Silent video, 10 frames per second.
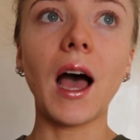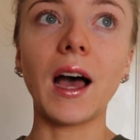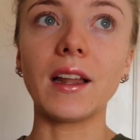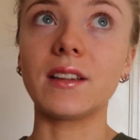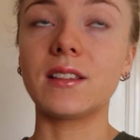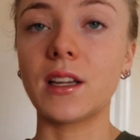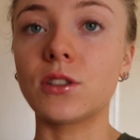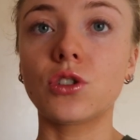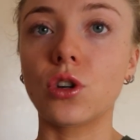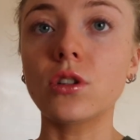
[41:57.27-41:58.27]
And
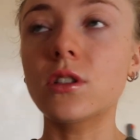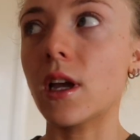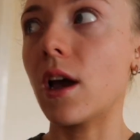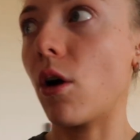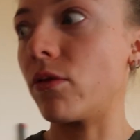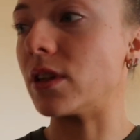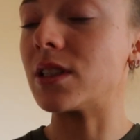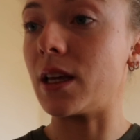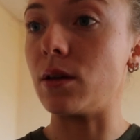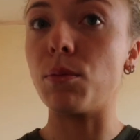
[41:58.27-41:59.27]
it's just, obviously,